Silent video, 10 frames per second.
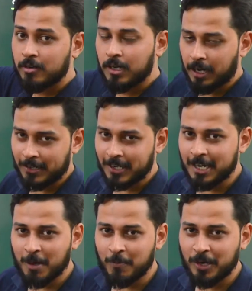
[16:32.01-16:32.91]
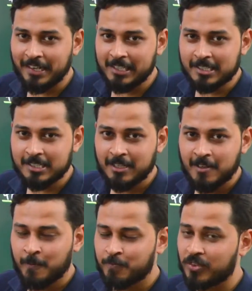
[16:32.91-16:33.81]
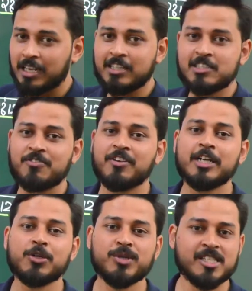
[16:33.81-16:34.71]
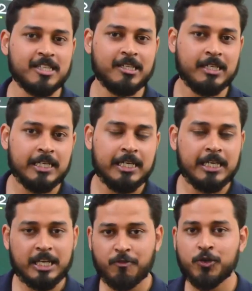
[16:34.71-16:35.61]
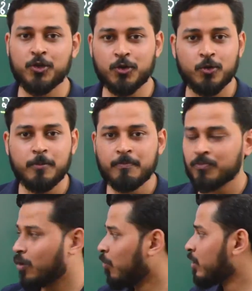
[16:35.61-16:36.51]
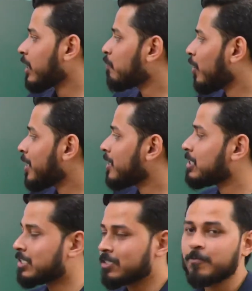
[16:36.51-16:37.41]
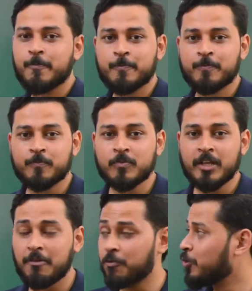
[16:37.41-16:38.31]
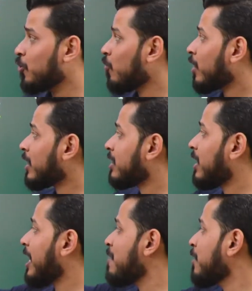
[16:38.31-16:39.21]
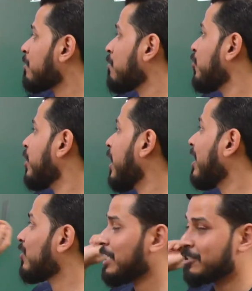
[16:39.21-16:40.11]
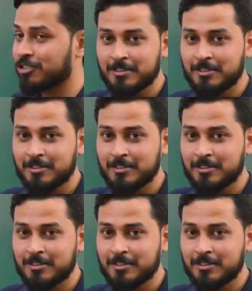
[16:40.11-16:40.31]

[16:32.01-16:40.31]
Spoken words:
Are you getting my point, guys? It's way too easy. If you know what are pointers, if you know what are dynamic memory allocation,